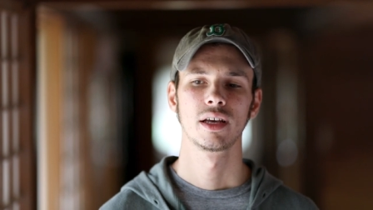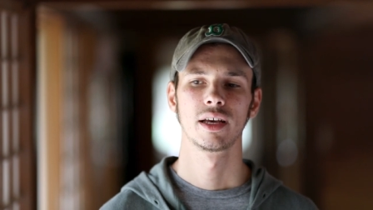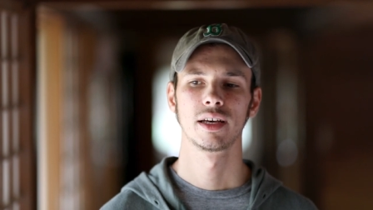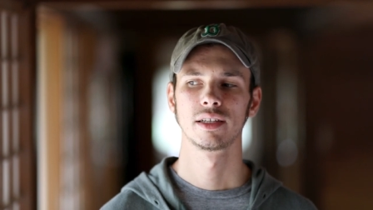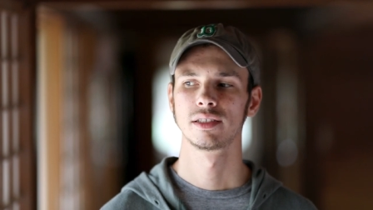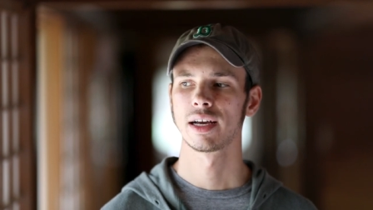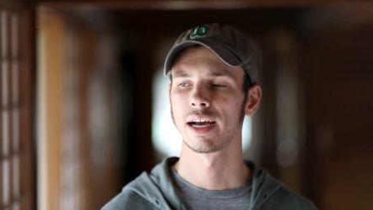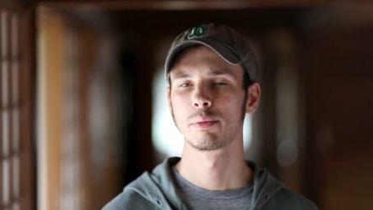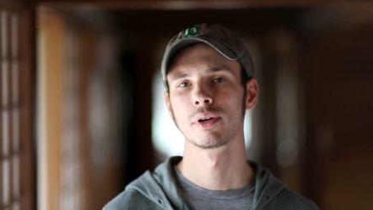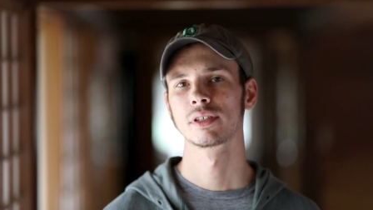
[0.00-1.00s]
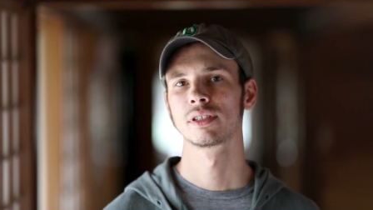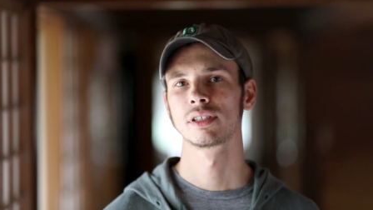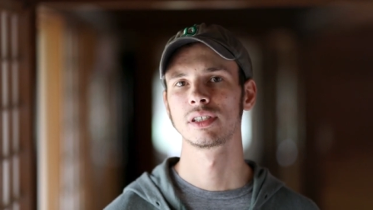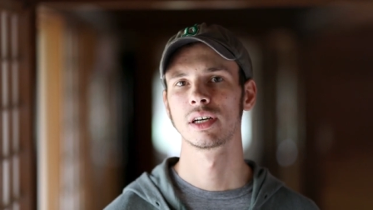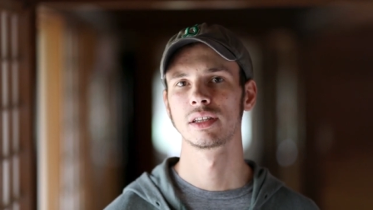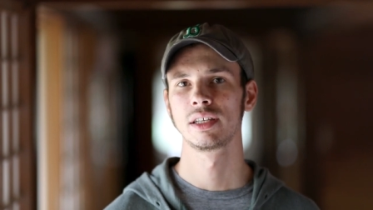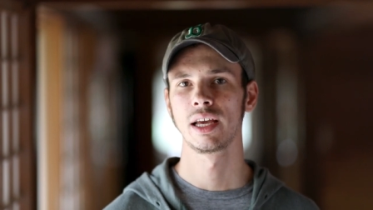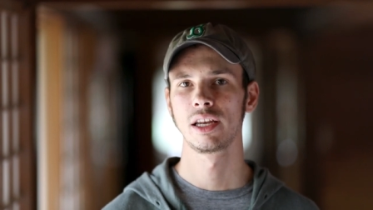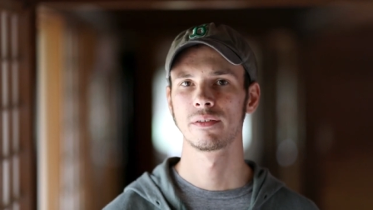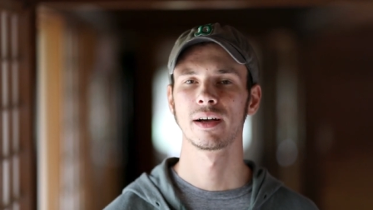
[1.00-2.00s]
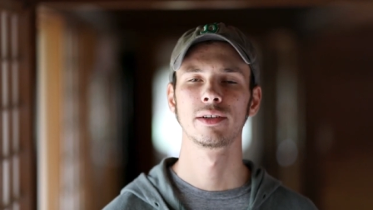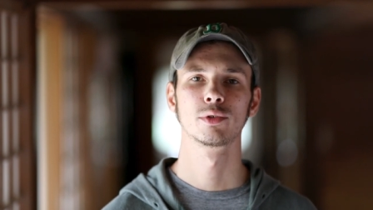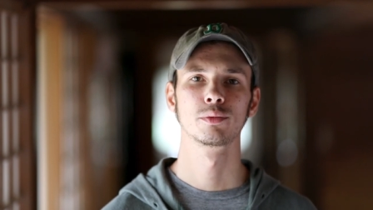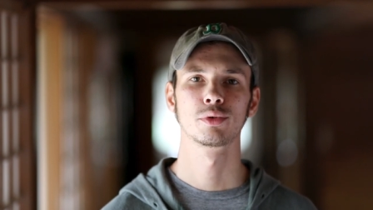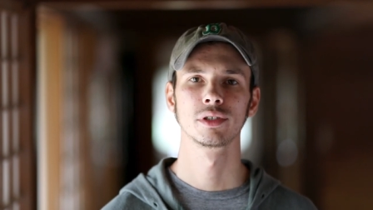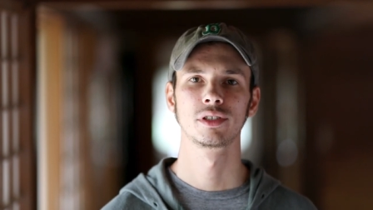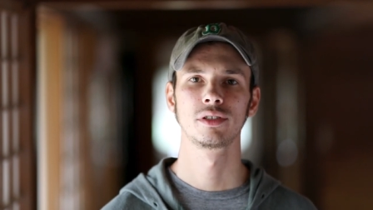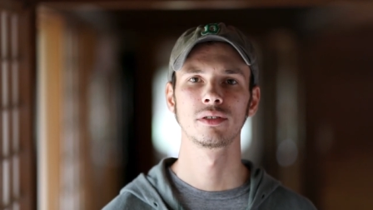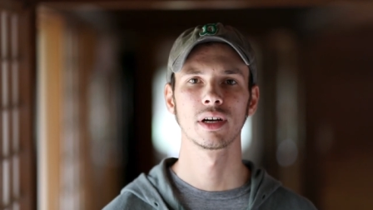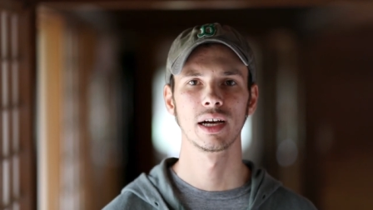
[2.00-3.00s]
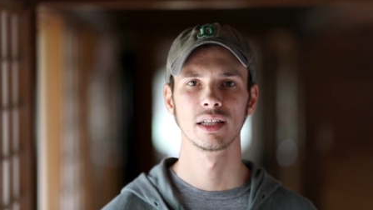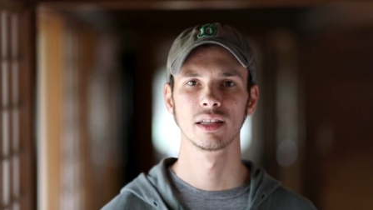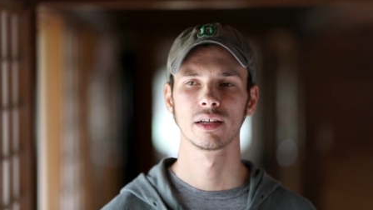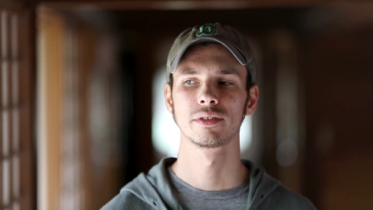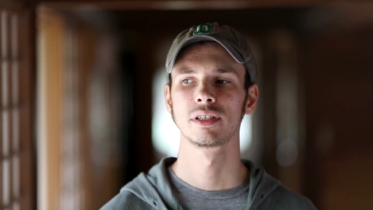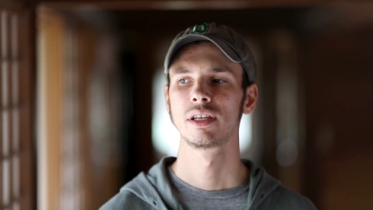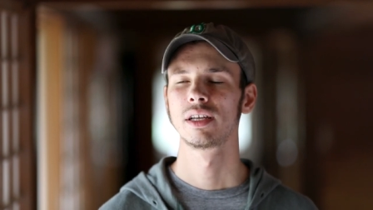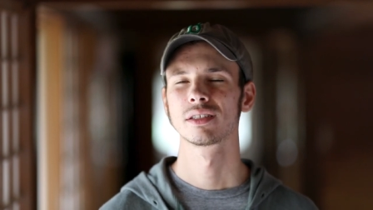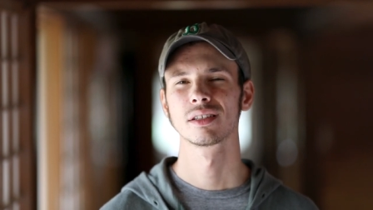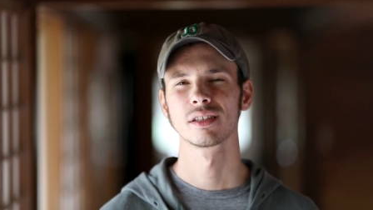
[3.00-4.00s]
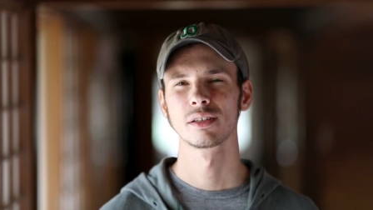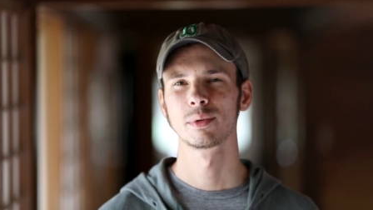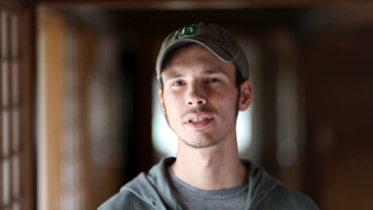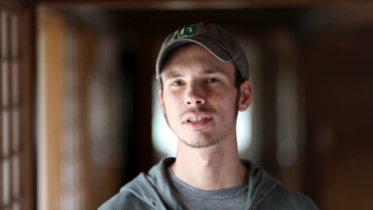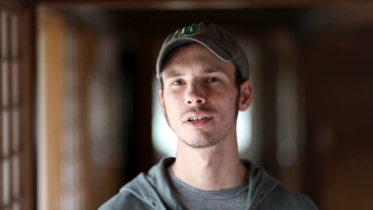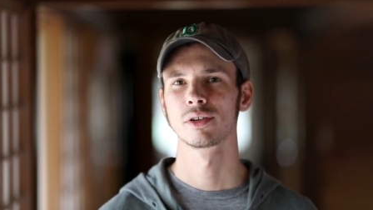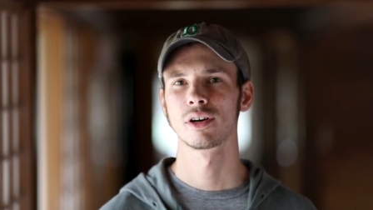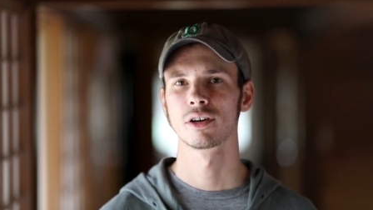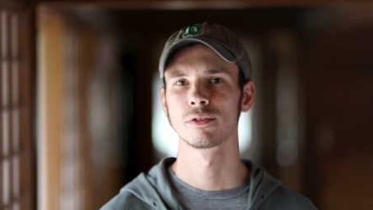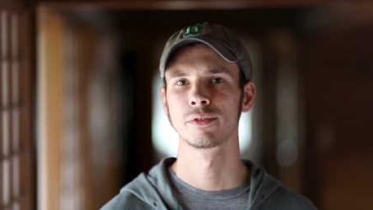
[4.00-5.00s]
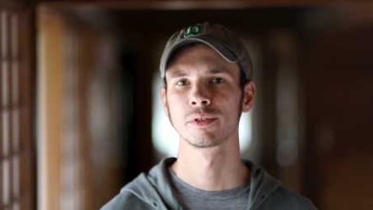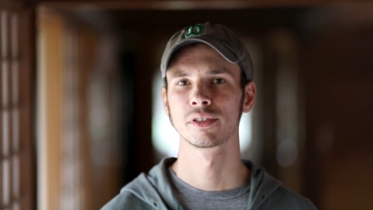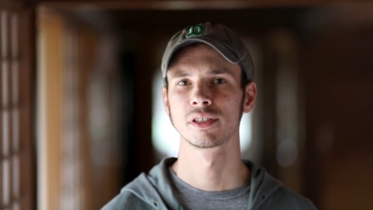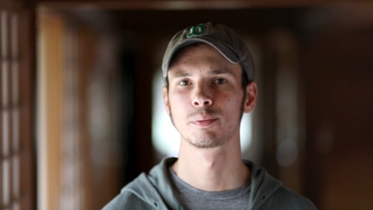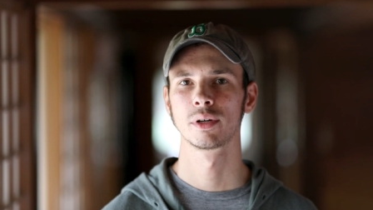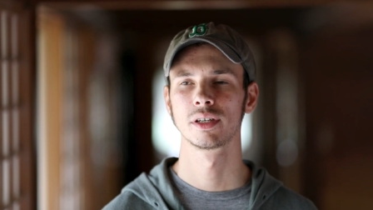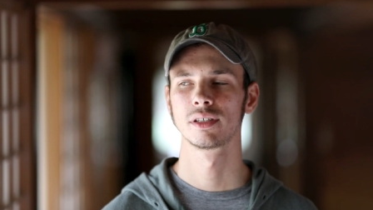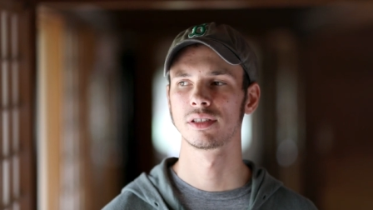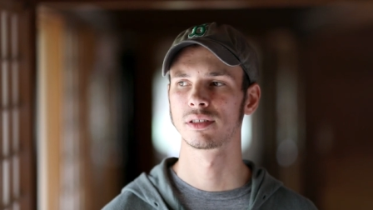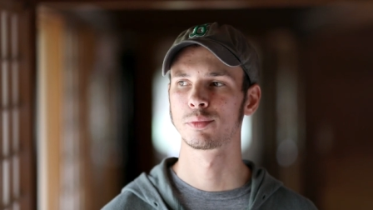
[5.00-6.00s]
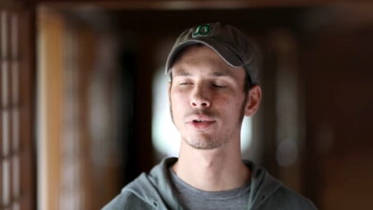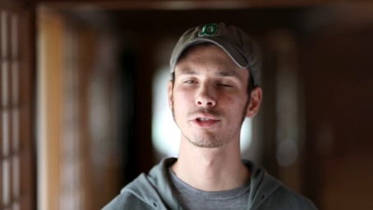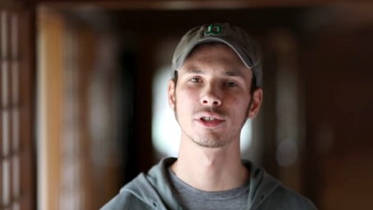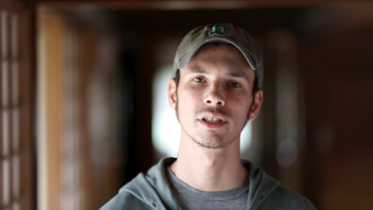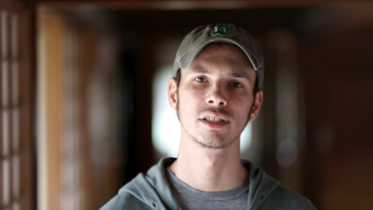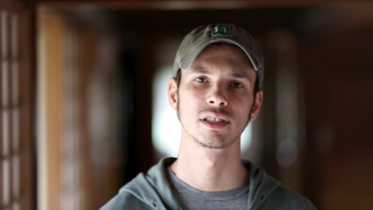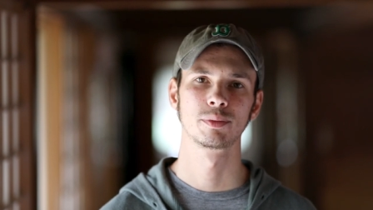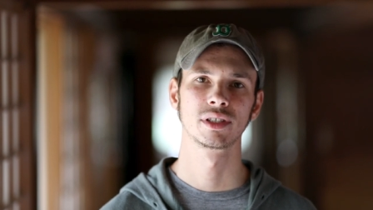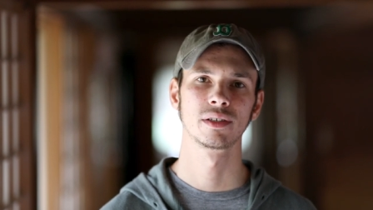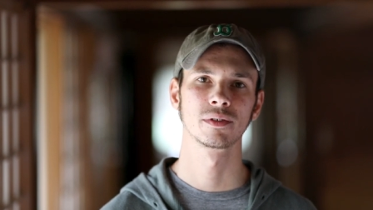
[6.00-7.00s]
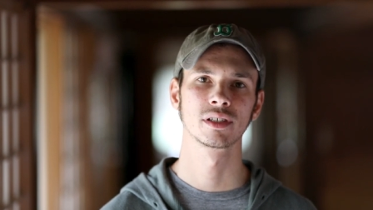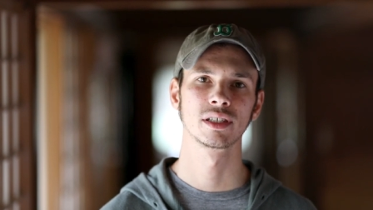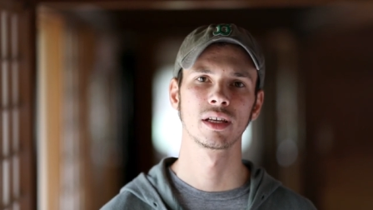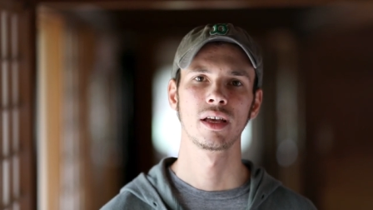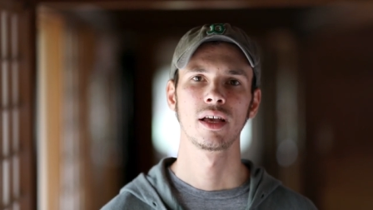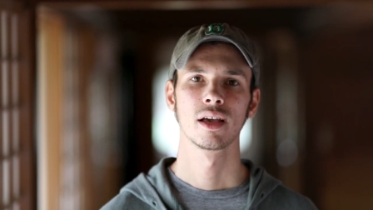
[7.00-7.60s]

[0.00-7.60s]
And I personally got the 85 1.2. I love it. It's a little bit slow to autofocus, but it's a portrait lens specifically.